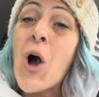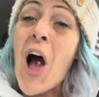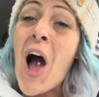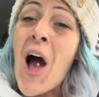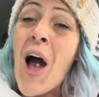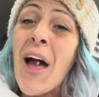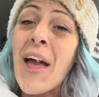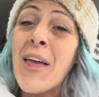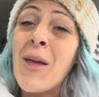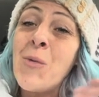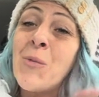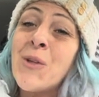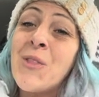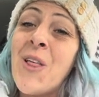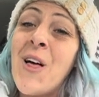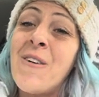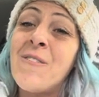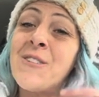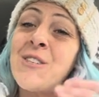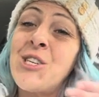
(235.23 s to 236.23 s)
I would
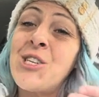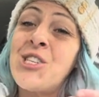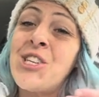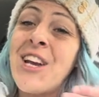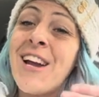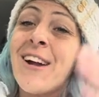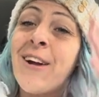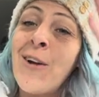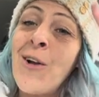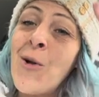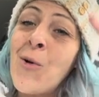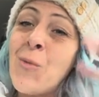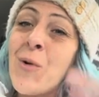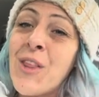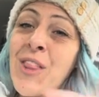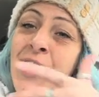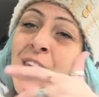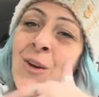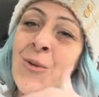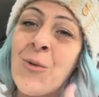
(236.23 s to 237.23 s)
love to share
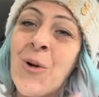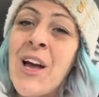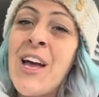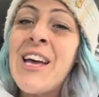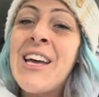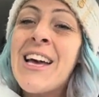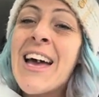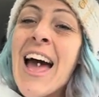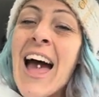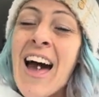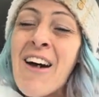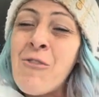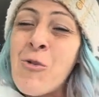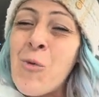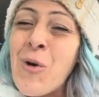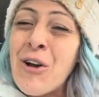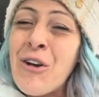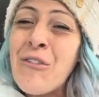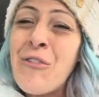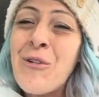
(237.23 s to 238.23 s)
with you. Have a
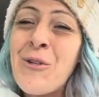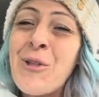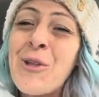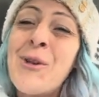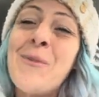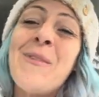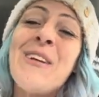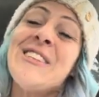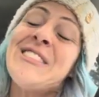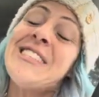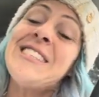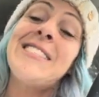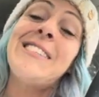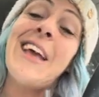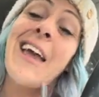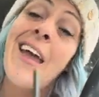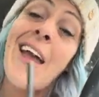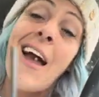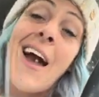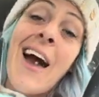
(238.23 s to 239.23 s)
wonderful and amazing
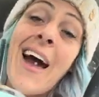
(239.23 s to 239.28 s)
day.